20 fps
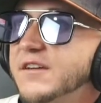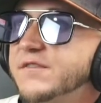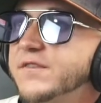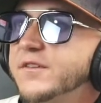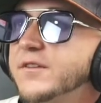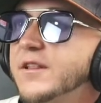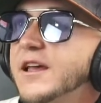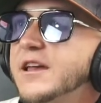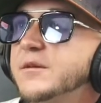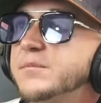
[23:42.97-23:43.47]
I
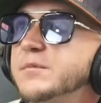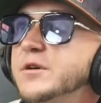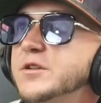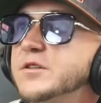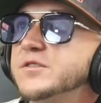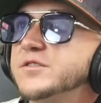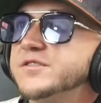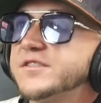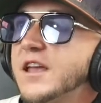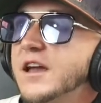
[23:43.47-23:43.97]
feel like
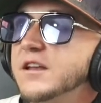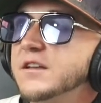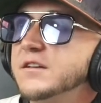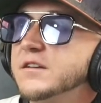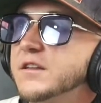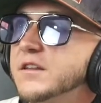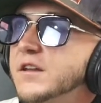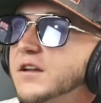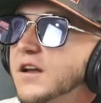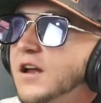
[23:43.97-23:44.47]
Miller is kind
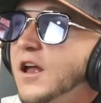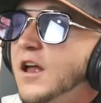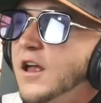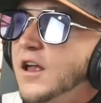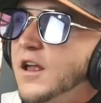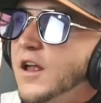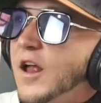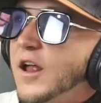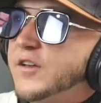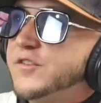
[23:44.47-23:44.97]
of the
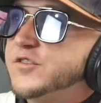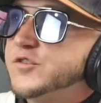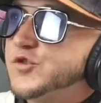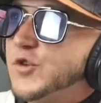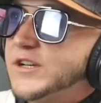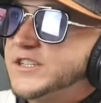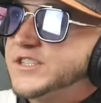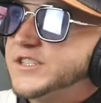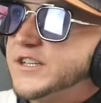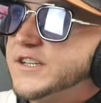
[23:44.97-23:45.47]

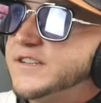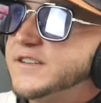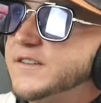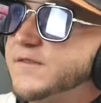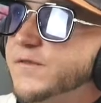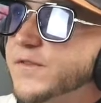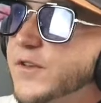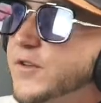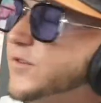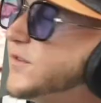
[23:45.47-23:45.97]
stretch the
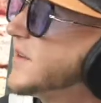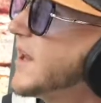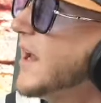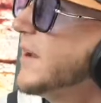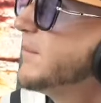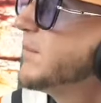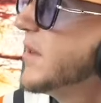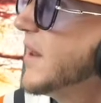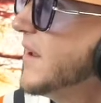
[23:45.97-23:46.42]
field type